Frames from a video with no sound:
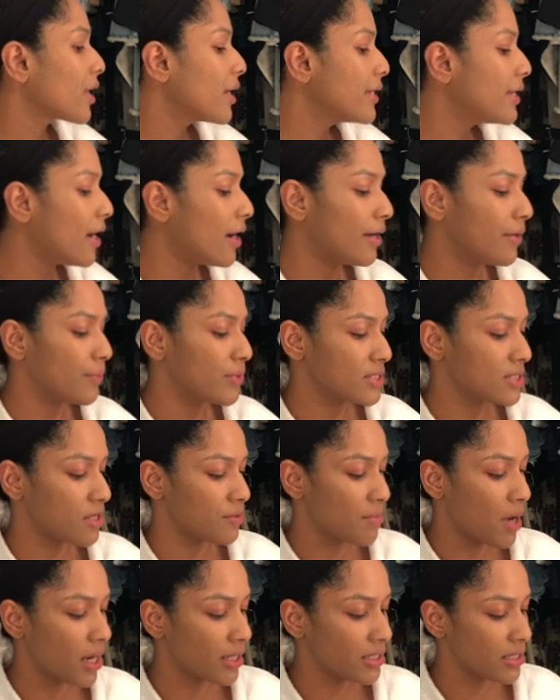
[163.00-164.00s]
yeah, it was
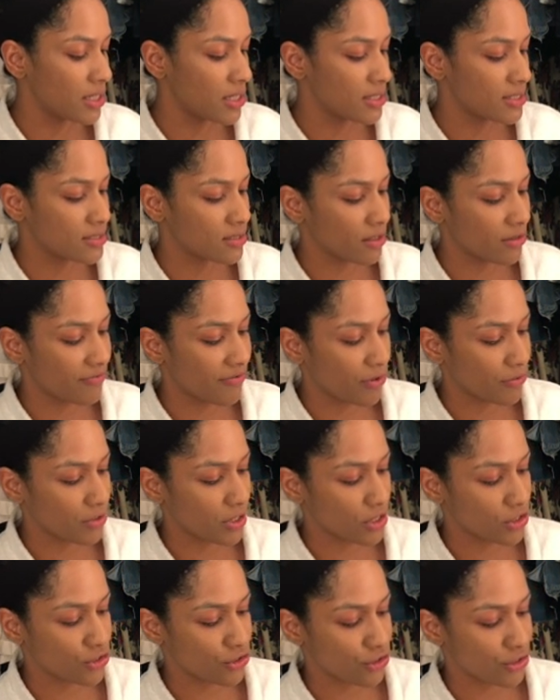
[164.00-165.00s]
Armani Silk
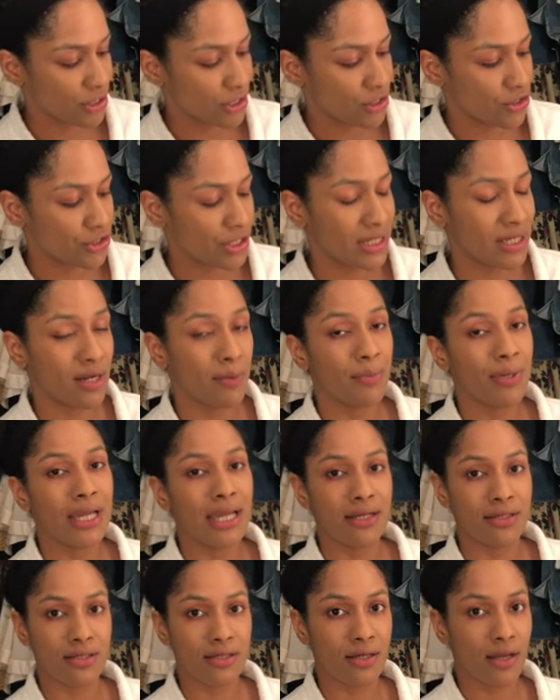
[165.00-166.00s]
Foundation in shade number
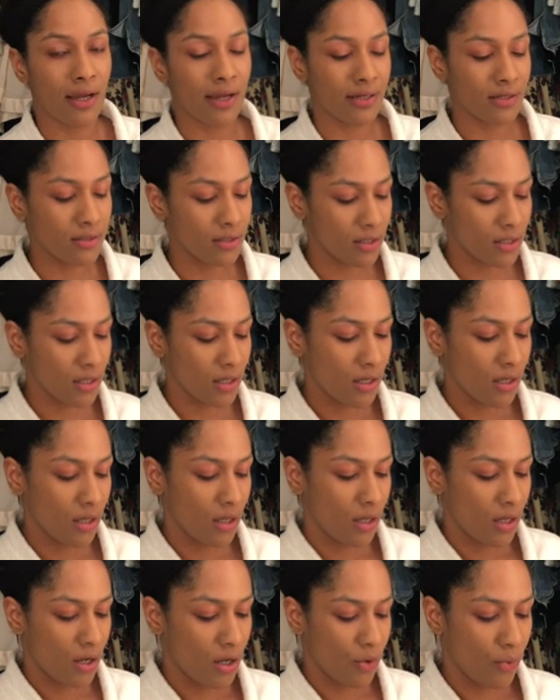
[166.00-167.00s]
8 and 9,
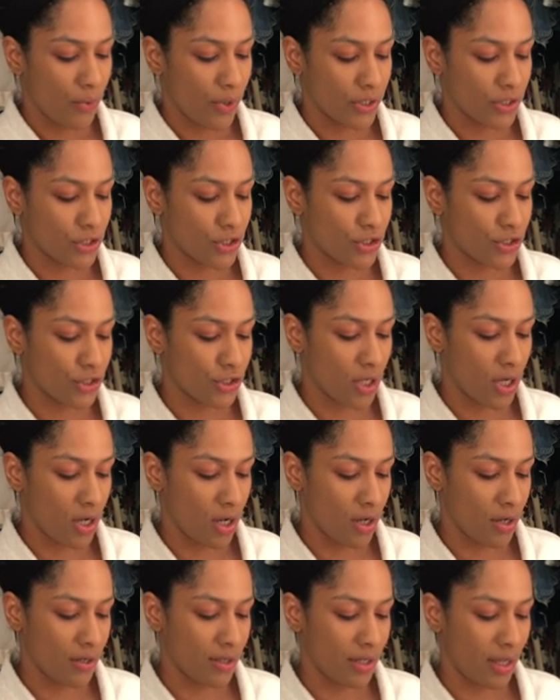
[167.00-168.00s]
which
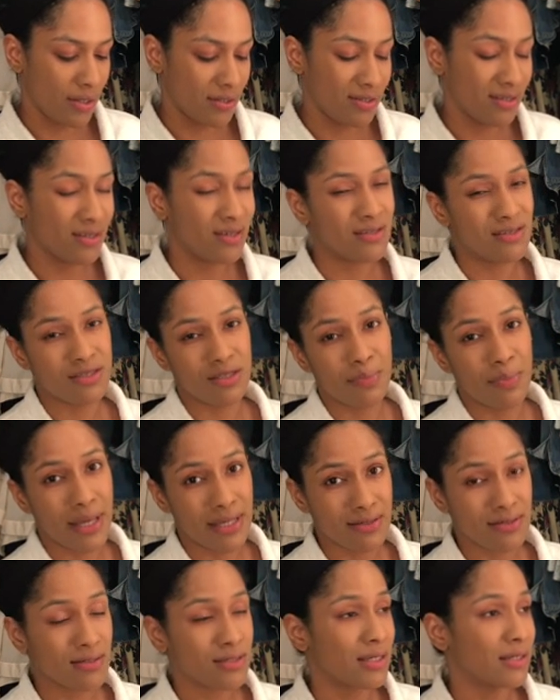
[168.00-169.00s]
I think is the
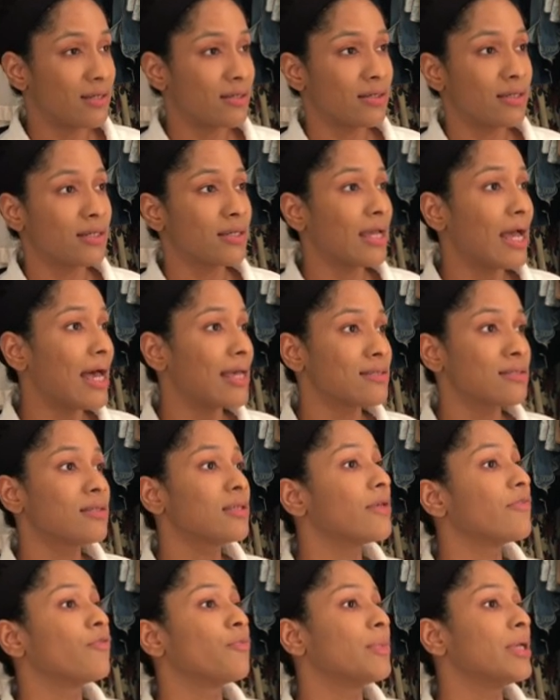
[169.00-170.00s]
best, and it
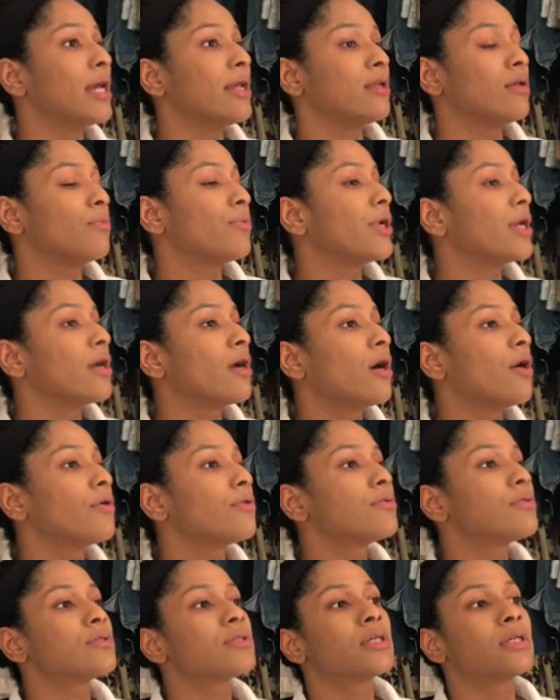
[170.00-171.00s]
hasn't given me any
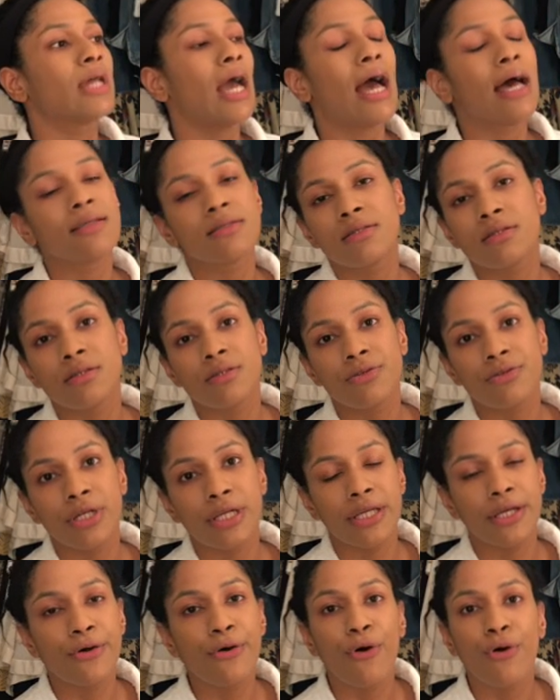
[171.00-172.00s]
breakouts. It hasn't
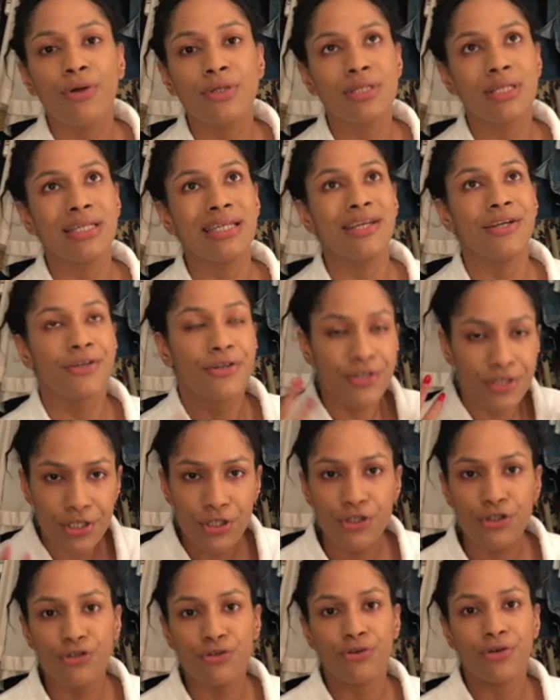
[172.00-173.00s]
really caused any
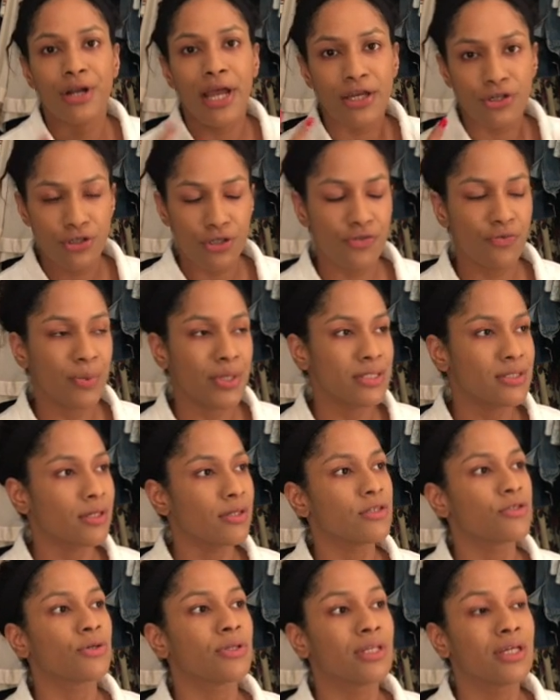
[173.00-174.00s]
irritation or rashes to my
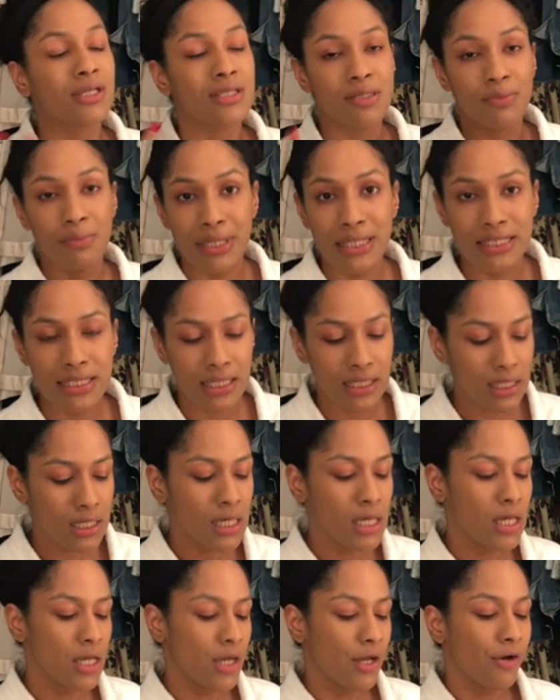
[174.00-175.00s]
skin, so I think it's amazing
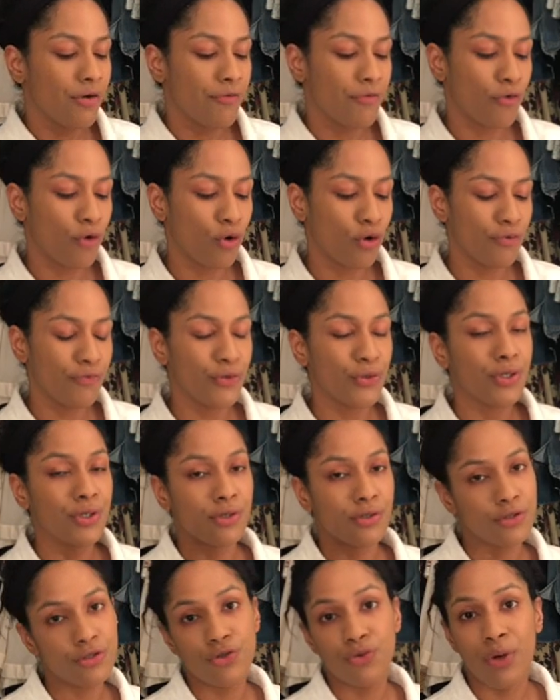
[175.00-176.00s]
for all of you
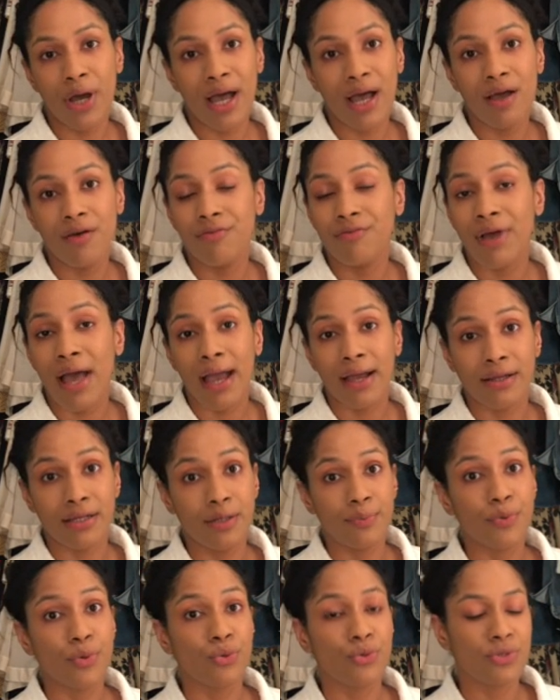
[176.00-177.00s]
girls who have
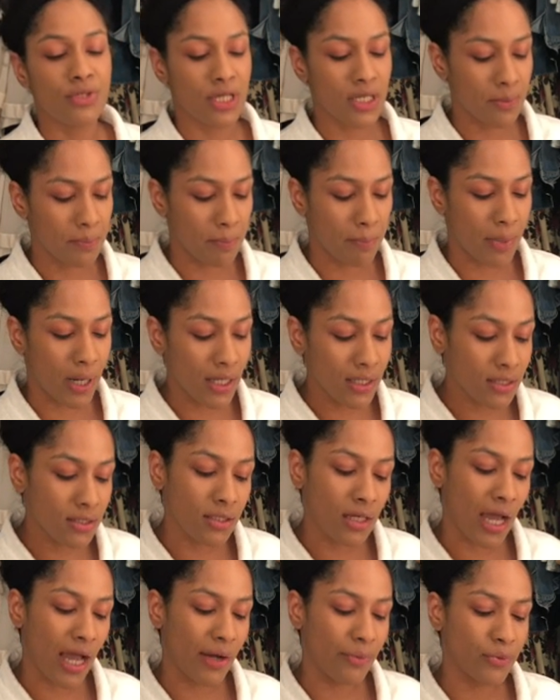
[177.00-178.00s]
acne prone skin. But
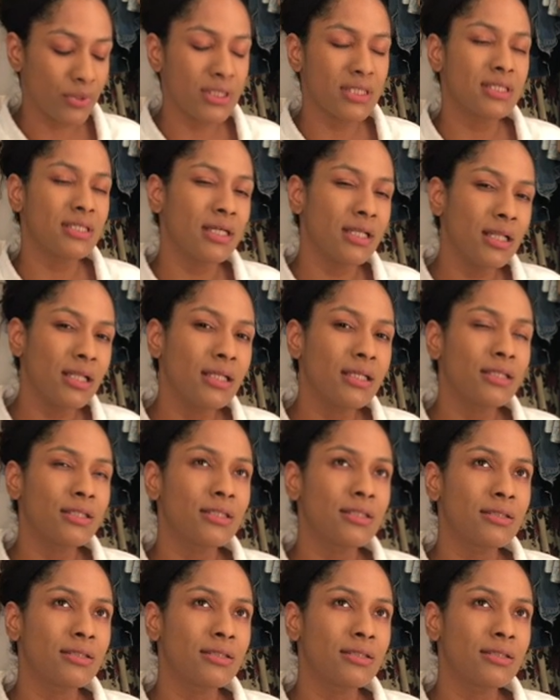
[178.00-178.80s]
I would still,